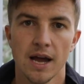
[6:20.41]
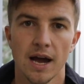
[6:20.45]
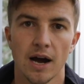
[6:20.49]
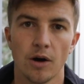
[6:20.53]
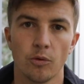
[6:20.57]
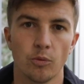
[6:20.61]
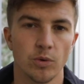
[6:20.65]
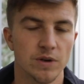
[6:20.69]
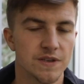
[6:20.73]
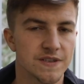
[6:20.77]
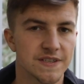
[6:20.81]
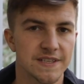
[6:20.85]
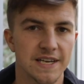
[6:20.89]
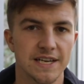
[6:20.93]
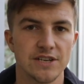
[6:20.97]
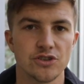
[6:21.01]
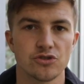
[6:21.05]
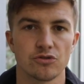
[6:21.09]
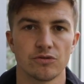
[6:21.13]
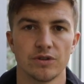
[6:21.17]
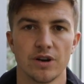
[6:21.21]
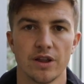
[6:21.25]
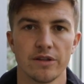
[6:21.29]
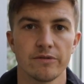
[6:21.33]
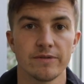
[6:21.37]
At one stage
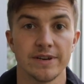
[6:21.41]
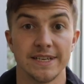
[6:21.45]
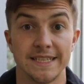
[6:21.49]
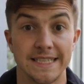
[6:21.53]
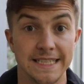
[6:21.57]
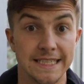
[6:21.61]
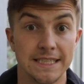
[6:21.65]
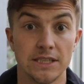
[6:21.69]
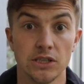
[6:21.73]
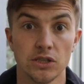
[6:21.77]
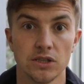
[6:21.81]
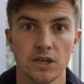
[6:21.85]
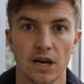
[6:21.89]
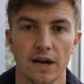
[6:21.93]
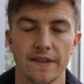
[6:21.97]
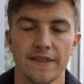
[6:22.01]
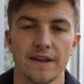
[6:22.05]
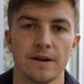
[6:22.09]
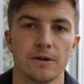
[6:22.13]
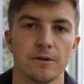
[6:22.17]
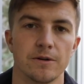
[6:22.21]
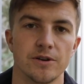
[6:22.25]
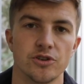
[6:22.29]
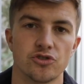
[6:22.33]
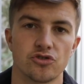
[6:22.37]
or another, it did look like
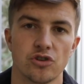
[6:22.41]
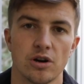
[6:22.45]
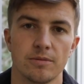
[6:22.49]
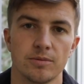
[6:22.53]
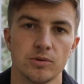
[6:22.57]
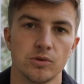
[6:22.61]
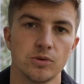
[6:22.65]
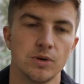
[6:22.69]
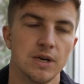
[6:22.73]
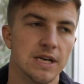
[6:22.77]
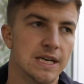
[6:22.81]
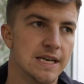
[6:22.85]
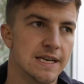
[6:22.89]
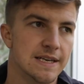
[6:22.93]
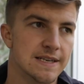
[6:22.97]
they were in trouble.